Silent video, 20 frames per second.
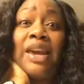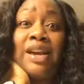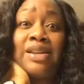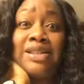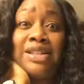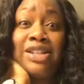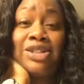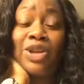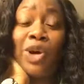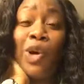
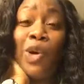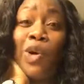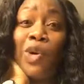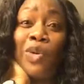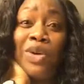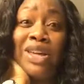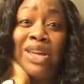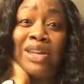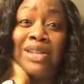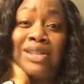6
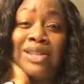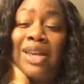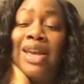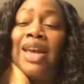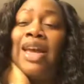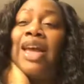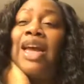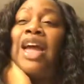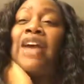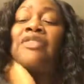whole weeks,
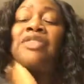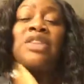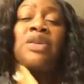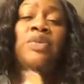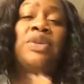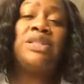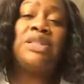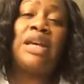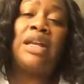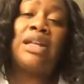everything
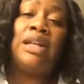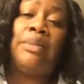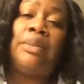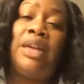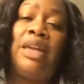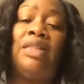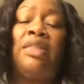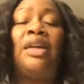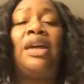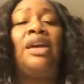was telling
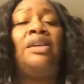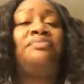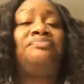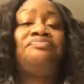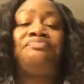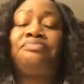me that